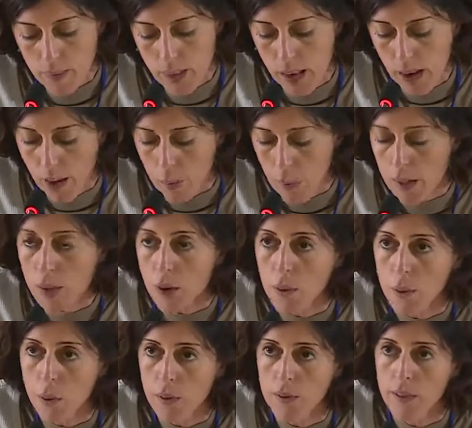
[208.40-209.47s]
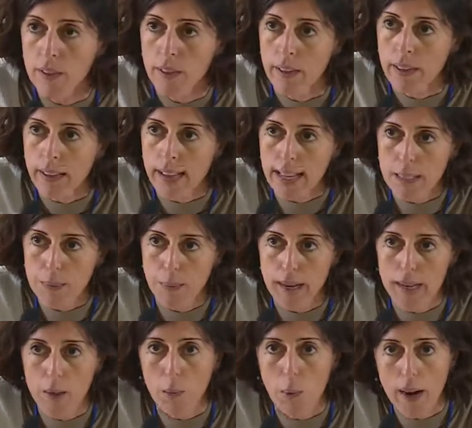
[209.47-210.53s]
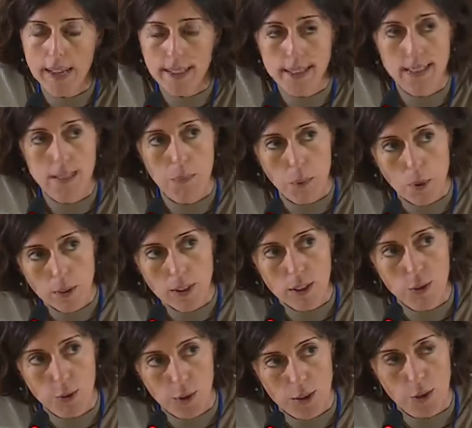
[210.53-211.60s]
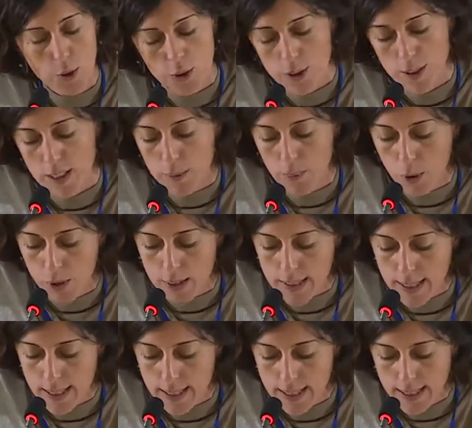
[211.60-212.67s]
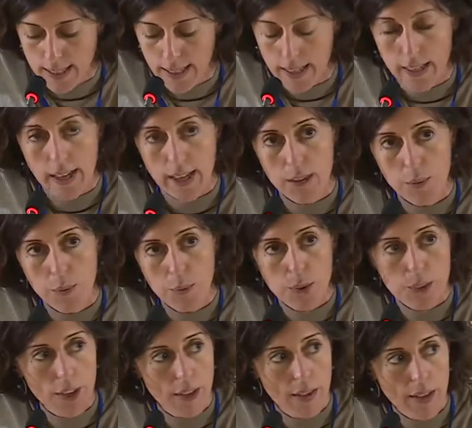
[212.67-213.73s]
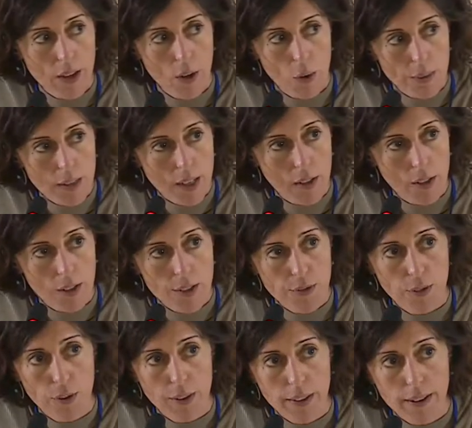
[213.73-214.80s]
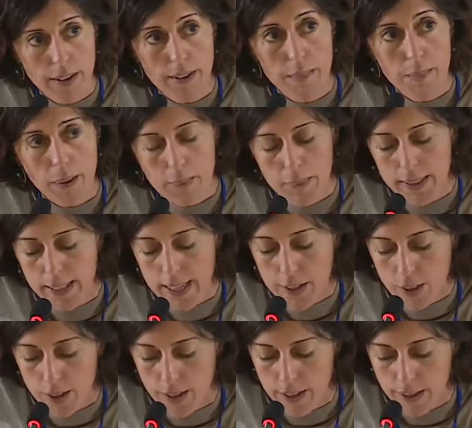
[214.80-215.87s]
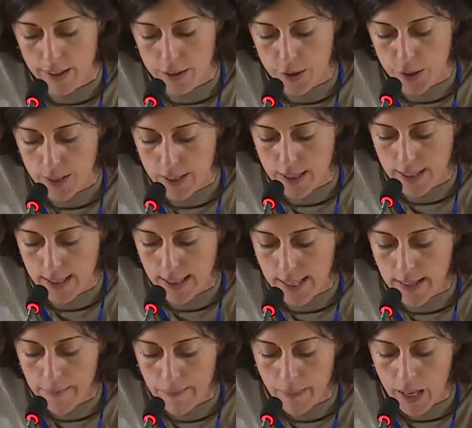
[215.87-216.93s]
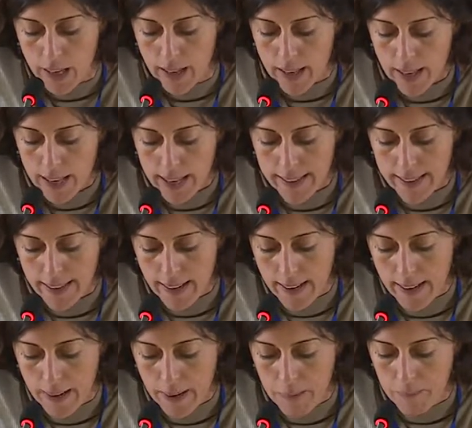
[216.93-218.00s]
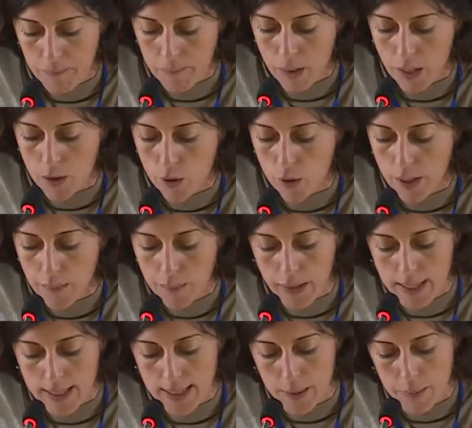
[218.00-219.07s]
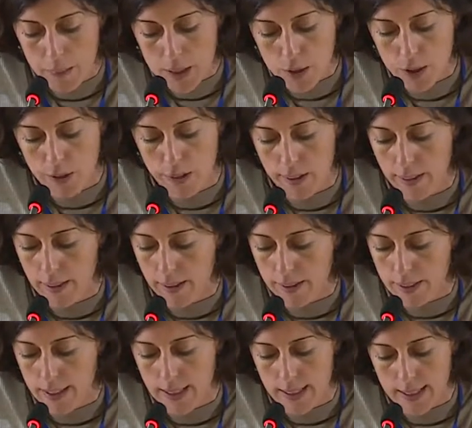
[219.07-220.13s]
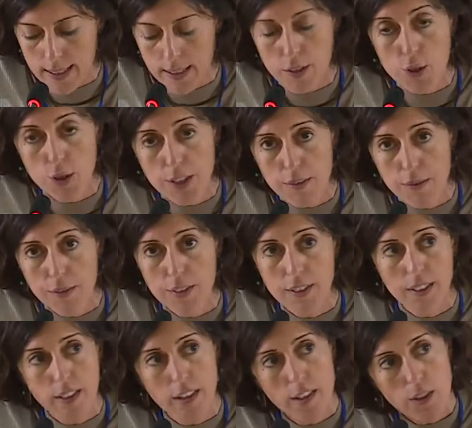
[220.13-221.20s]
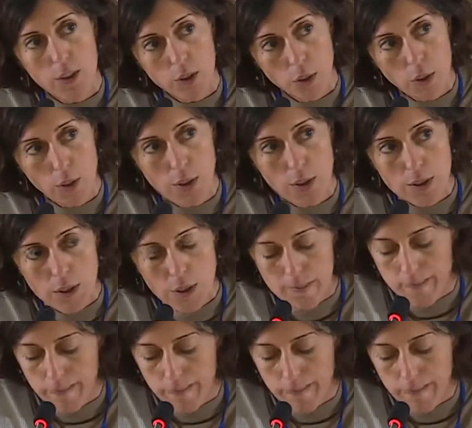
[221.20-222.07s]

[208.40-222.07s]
I will go on explaining why it is important to endorse these policies and which are the obstacles for their implementation in the GCC. And doing my submission that there is this shift towards